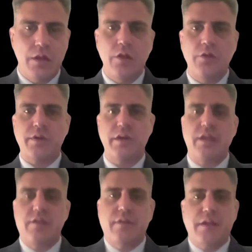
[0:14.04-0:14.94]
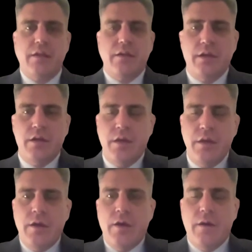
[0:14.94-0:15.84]
Hello, good evening.
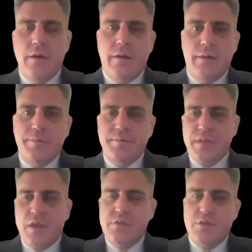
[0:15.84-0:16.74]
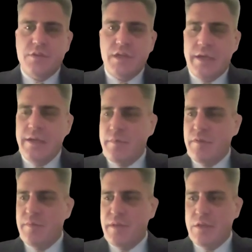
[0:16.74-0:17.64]
So tonight I'm
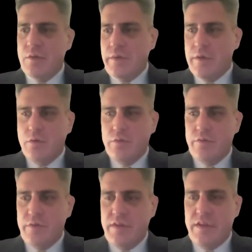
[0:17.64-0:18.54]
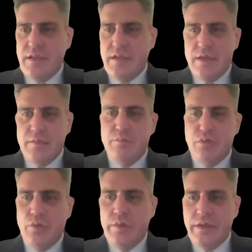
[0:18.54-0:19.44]
going to be going over the
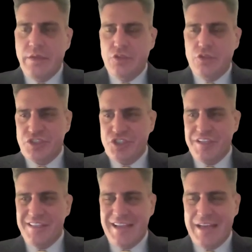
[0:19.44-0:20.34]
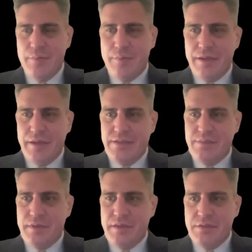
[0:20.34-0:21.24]
employee attrition
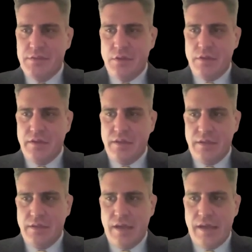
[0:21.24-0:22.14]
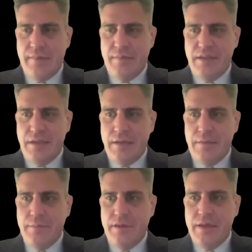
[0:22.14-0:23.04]
database based on the
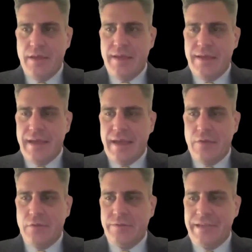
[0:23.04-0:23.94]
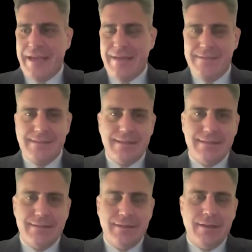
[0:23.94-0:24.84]
IBM Kaggle
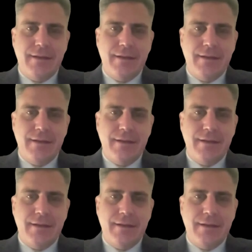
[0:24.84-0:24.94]
dataset.